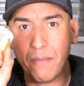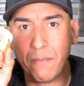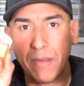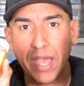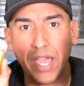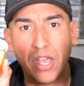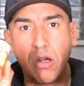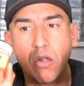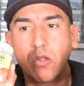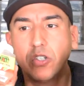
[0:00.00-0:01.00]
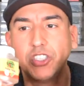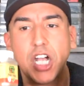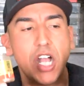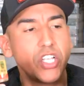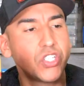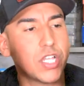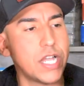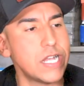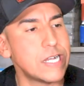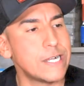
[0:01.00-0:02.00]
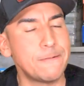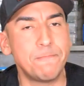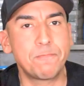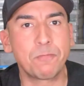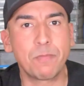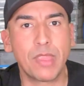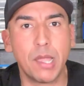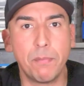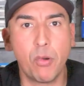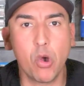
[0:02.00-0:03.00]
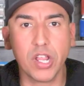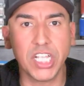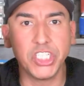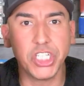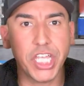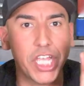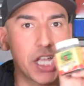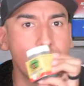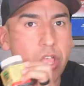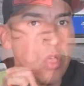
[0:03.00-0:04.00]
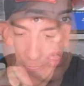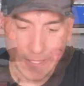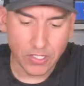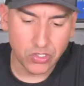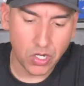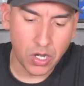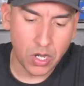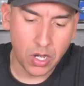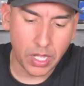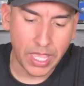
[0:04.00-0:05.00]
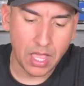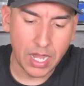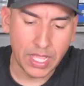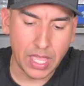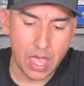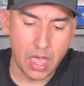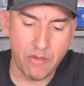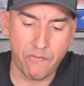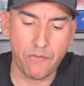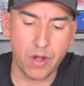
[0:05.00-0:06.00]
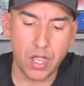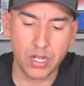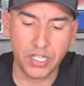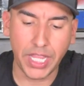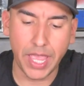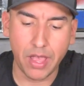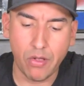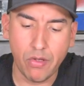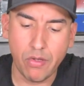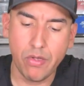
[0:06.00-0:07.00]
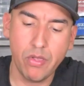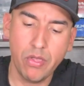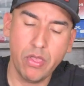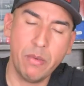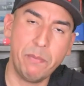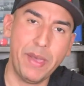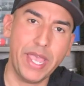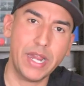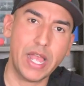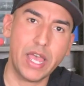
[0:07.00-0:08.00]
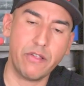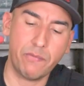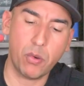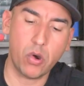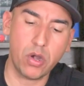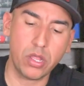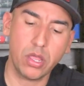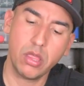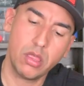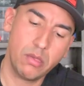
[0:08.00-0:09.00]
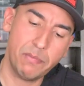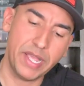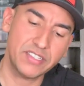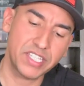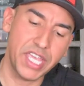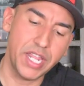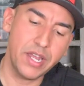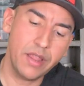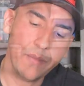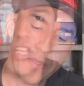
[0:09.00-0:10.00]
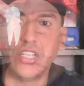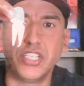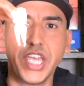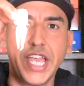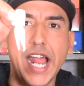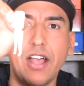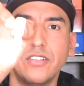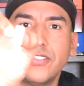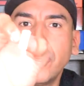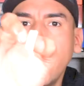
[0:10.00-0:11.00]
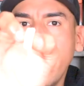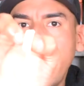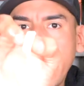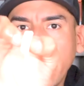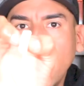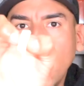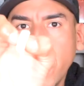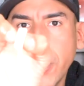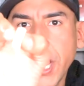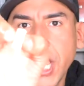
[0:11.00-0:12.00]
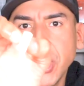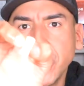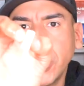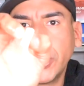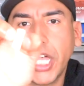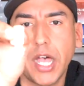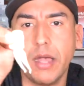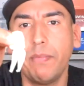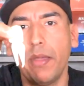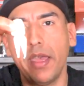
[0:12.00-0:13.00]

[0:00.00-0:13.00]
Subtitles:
my Uncle Josh pork and jig. These are kind of like a frog tail made out of pork, pig skin. Check it out. So about a 1/4 inch on top,